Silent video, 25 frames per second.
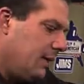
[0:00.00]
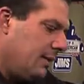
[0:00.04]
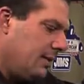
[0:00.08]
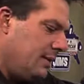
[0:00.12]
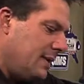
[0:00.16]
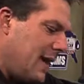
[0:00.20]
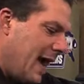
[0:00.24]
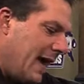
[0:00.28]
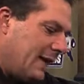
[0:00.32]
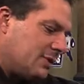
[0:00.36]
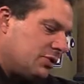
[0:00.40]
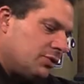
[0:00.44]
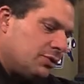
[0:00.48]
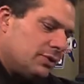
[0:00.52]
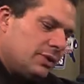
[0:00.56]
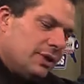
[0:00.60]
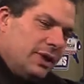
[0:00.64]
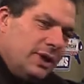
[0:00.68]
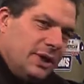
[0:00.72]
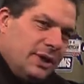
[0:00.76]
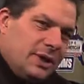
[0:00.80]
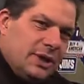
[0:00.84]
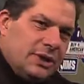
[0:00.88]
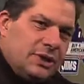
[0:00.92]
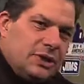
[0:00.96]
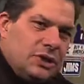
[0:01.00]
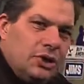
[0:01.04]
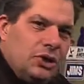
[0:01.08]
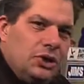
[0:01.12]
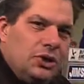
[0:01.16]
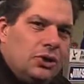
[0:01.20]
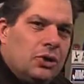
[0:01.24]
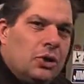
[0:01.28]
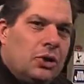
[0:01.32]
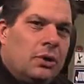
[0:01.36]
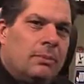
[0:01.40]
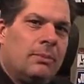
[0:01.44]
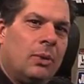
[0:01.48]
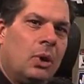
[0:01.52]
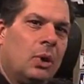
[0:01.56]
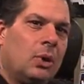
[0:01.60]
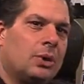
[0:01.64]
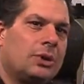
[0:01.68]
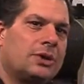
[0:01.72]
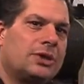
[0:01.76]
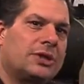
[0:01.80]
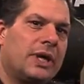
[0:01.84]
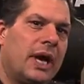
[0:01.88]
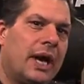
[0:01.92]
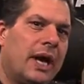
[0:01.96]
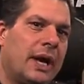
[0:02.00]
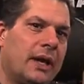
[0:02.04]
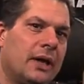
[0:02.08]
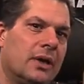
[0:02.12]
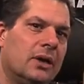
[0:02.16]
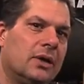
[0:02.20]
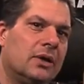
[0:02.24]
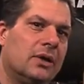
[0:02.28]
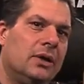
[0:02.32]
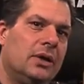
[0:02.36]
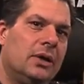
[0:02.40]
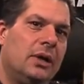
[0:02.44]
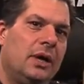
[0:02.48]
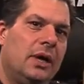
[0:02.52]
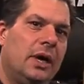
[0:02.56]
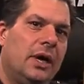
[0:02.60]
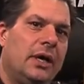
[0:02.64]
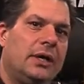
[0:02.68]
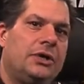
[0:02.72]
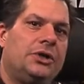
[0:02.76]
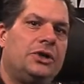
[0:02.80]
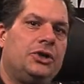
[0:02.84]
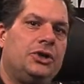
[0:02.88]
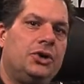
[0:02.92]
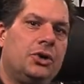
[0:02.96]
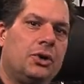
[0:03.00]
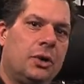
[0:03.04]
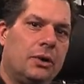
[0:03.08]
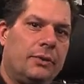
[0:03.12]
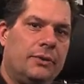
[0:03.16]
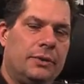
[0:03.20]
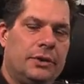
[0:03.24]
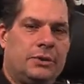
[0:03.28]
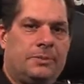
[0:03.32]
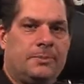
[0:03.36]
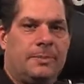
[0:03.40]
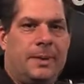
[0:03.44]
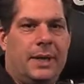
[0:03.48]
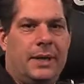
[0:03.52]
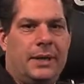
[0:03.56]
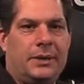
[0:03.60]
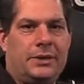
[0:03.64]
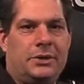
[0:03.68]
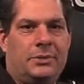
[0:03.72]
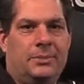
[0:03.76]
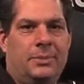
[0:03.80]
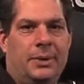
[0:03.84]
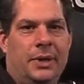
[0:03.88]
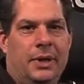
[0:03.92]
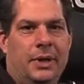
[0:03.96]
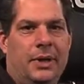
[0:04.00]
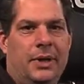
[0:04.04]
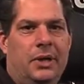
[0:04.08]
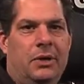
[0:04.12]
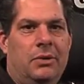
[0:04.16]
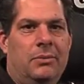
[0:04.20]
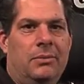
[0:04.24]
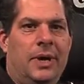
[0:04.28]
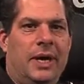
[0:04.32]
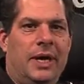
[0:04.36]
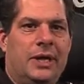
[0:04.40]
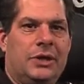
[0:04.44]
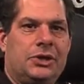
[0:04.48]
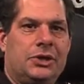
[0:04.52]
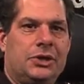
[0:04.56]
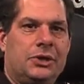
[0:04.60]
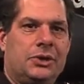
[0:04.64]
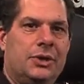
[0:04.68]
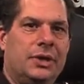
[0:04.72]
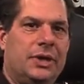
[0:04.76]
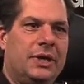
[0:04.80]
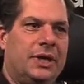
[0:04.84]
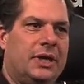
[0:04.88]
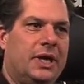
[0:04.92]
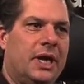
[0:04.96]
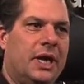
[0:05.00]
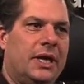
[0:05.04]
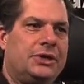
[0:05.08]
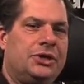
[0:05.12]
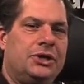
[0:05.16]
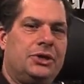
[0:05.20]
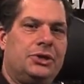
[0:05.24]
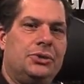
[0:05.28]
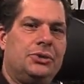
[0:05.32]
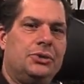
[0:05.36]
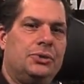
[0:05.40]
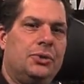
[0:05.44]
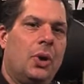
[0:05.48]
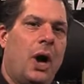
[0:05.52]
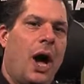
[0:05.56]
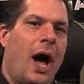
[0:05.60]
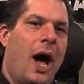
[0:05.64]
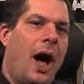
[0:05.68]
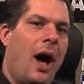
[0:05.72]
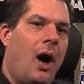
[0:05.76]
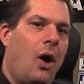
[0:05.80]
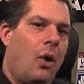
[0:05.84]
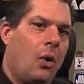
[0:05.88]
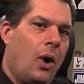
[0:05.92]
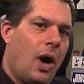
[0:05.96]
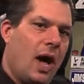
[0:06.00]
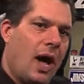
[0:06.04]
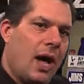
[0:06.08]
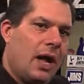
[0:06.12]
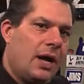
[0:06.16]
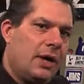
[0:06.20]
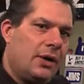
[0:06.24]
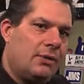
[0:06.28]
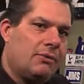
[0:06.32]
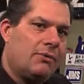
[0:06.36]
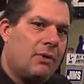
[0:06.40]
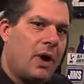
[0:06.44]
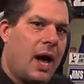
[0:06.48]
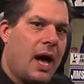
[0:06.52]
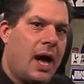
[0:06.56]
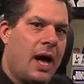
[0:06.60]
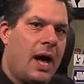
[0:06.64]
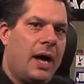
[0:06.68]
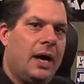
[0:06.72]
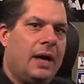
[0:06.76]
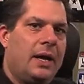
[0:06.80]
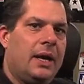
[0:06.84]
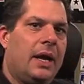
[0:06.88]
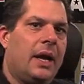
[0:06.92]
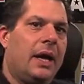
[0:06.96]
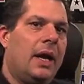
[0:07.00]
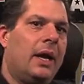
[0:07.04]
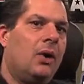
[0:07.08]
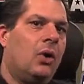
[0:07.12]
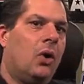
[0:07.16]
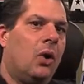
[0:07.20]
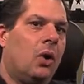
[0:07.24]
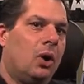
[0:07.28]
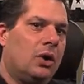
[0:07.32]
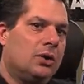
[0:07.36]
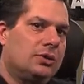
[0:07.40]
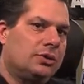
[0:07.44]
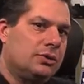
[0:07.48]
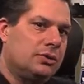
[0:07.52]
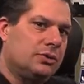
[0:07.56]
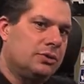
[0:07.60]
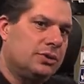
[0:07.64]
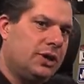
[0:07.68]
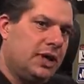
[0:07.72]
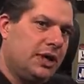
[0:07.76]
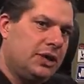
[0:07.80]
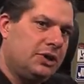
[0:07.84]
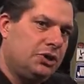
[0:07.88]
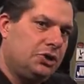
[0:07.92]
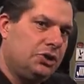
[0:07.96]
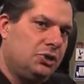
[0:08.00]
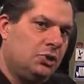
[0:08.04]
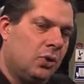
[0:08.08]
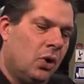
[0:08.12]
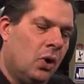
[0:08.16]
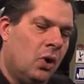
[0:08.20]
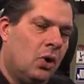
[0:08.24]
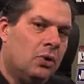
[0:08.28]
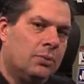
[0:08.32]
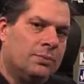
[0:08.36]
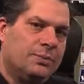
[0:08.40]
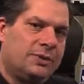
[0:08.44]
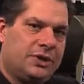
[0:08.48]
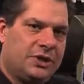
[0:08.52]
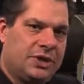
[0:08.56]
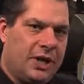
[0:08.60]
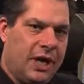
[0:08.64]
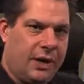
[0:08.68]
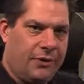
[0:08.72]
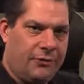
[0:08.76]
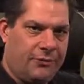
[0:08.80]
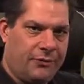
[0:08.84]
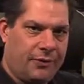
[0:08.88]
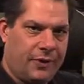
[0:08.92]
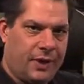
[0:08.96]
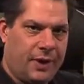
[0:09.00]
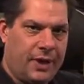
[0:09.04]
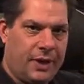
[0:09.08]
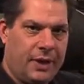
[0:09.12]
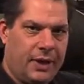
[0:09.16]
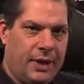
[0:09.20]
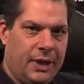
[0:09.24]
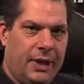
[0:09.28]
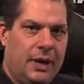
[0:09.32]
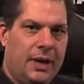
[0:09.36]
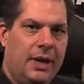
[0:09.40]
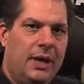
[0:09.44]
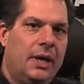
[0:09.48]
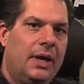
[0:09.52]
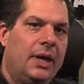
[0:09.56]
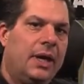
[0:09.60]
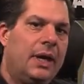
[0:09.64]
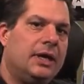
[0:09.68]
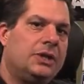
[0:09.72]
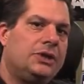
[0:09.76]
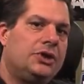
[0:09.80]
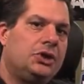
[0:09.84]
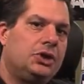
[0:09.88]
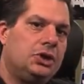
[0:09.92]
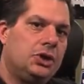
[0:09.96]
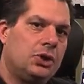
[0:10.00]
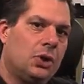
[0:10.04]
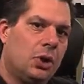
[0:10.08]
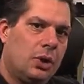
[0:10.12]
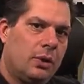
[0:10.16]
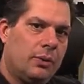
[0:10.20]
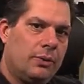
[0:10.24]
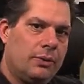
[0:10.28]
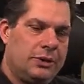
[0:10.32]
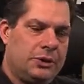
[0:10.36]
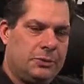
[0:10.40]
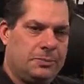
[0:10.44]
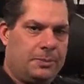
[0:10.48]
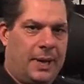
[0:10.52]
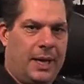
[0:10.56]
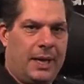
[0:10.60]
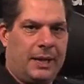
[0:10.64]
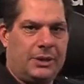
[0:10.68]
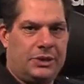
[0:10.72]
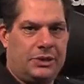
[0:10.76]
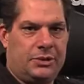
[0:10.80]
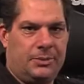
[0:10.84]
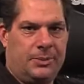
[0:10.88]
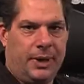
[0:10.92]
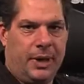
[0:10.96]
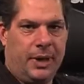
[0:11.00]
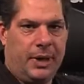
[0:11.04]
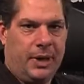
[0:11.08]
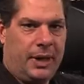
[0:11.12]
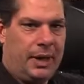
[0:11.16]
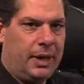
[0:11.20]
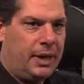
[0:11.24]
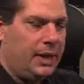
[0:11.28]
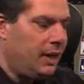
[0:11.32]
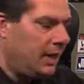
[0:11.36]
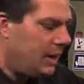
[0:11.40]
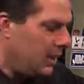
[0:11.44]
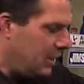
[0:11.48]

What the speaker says: Naturally, this is your motorcycle. It's your responsibility to make sure it gets you out on the ride and also gets you home safely. It's your responsibility